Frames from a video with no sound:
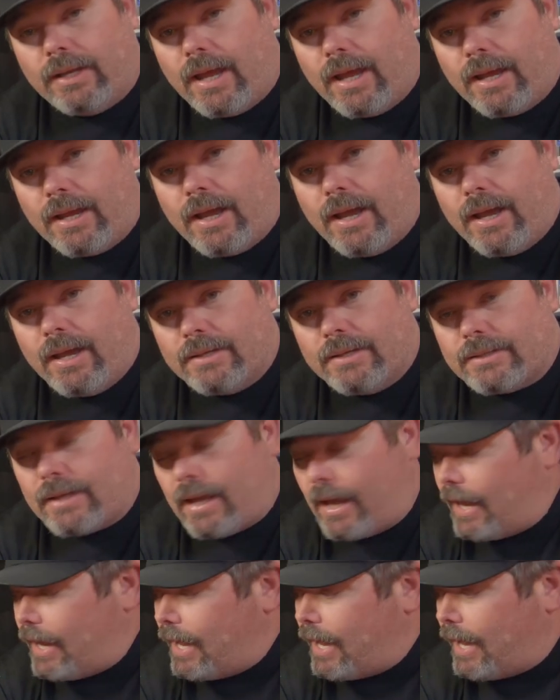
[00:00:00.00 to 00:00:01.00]
that, guys,
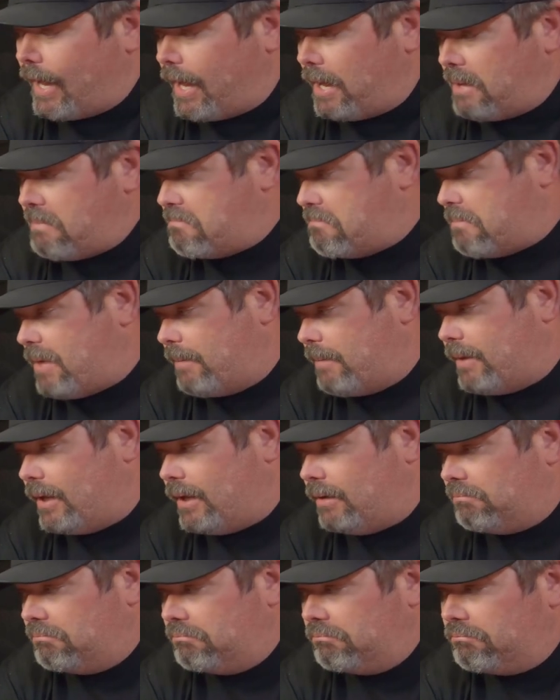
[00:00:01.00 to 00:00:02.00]
I
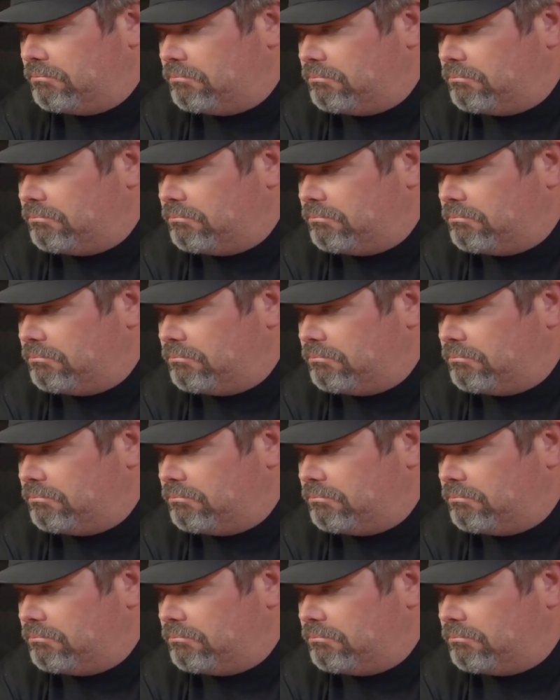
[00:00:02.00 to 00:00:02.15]
mean,